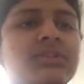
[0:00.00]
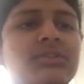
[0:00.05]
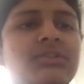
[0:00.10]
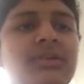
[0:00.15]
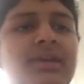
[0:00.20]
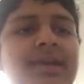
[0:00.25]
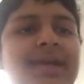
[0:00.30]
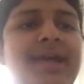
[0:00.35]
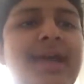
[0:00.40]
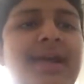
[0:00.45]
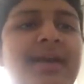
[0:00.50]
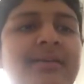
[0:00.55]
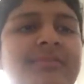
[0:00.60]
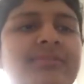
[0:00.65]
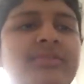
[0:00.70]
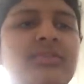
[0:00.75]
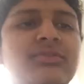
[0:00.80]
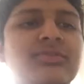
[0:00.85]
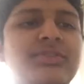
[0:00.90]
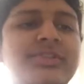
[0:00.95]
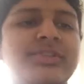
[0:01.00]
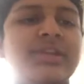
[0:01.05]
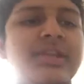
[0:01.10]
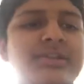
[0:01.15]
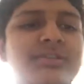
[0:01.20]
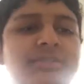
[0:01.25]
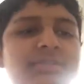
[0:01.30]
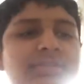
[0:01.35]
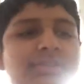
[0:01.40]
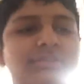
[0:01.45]
So I have those
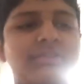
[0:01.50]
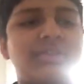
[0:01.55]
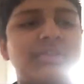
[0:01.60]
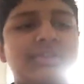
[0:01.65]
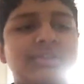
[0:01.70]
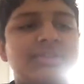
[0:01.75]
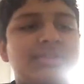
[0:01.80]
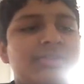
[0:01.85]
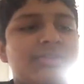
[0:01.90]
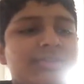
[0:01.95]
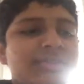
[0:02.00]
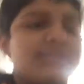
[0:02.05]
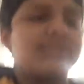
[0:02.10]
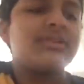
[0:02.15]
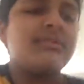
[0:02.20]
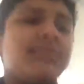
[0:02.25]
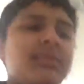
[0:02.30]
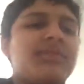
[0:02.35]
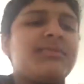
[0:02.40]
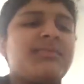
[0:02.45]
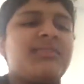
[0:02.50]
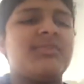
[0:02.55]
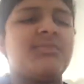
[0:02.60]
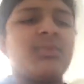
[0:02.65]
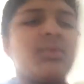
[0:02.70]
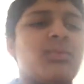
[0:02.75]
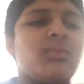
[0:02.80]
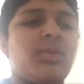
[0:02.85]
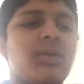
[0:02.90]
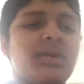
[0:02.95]
channels. You can search them up if
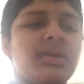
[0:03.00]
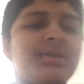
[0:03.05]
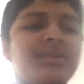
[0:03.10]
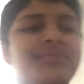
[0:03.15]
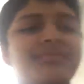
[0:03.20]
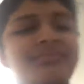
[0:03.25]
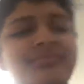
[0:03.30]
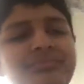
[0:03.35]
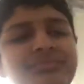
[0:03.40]
you want.